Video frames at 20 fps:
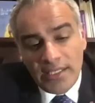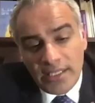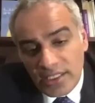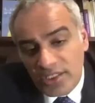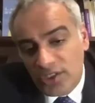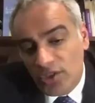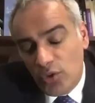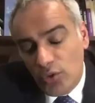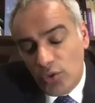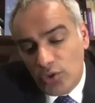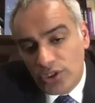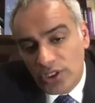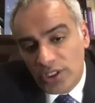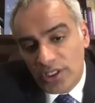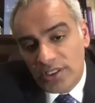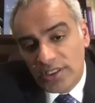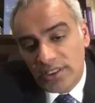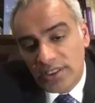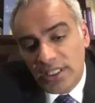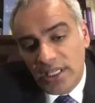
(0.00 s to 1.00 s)

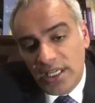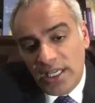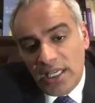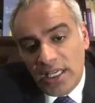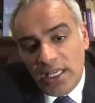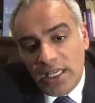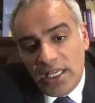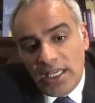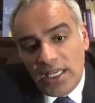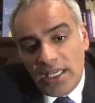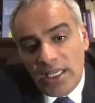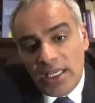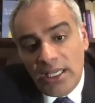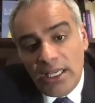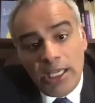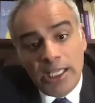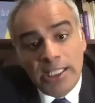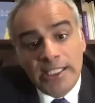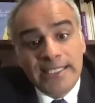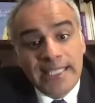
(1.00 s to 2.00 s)
resolutions
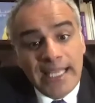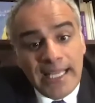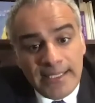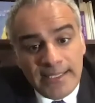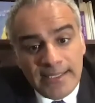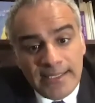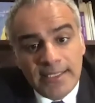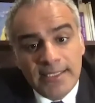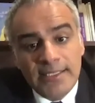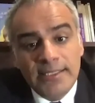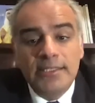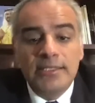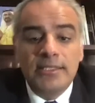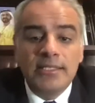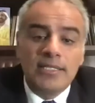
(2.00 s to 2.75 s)
intended